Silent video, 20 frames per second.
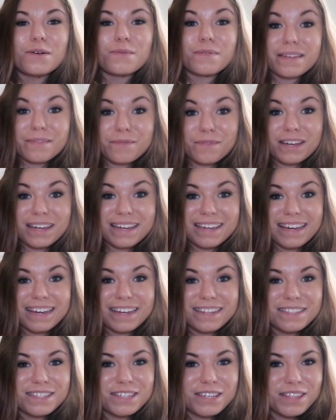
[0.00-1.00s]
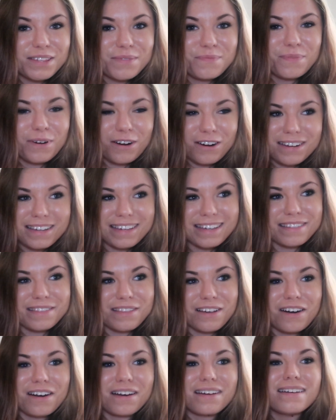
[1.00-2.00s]
when we get to the parking
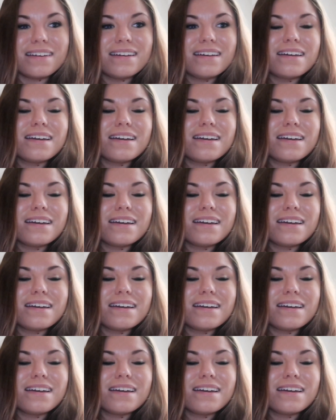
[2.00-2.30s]
lot,